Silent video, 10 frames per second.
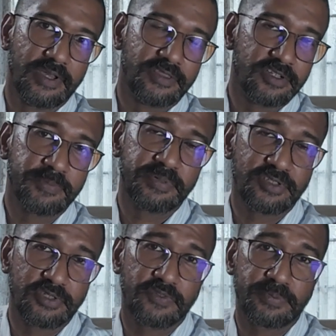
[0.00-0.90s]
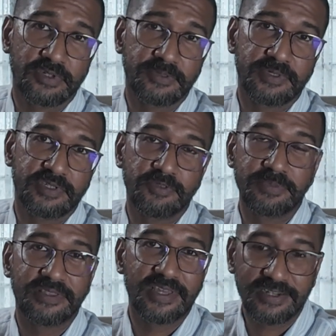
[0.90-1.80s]
30% of your prospects need to
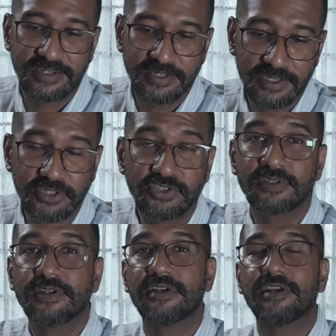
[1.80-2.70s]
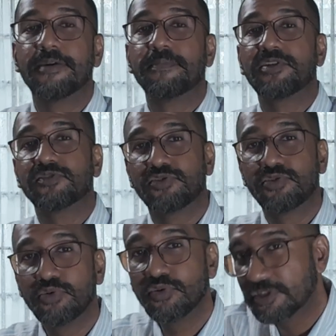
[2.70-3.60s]
be that engaged, because
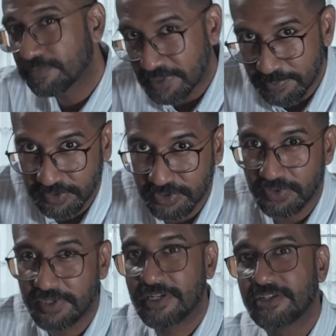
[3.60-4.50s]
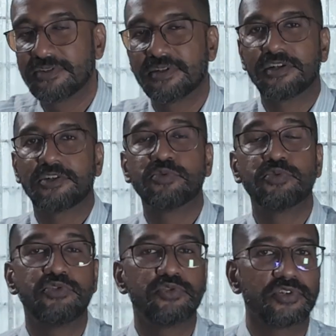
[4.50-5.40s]
those people scoring 8 to 10 are
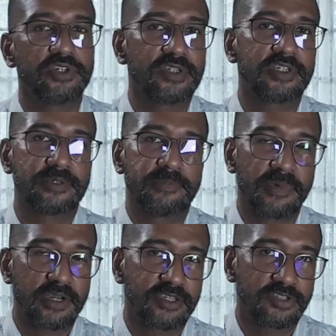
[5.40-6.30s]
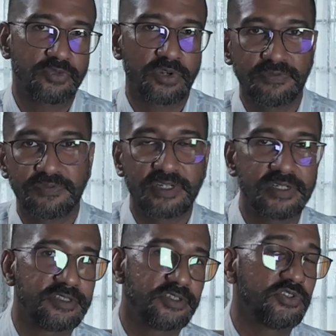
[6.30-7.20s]
who you're going to mark as qualified
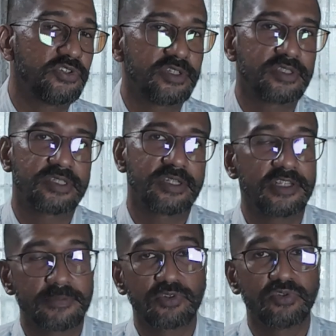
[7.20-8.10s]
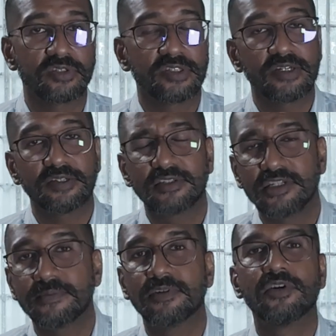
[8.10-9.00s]
leads, and you're going to send them to your sales
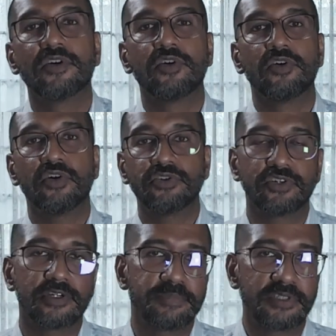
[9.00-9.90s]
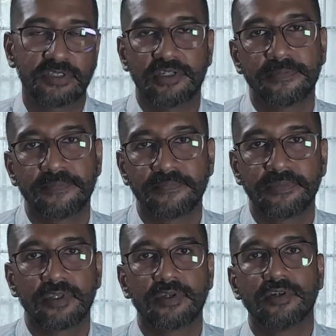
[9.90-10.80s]
team, or you're going to pitch them
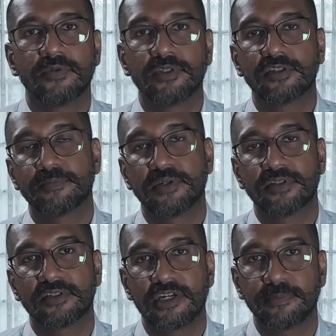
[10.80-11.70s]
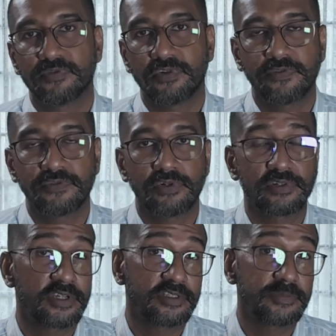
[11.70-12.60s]
with a special type of offer,
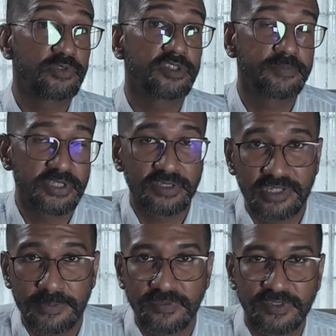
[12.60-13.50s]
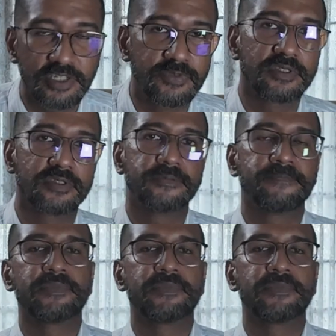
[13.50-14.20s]
run them through a special type of sequence.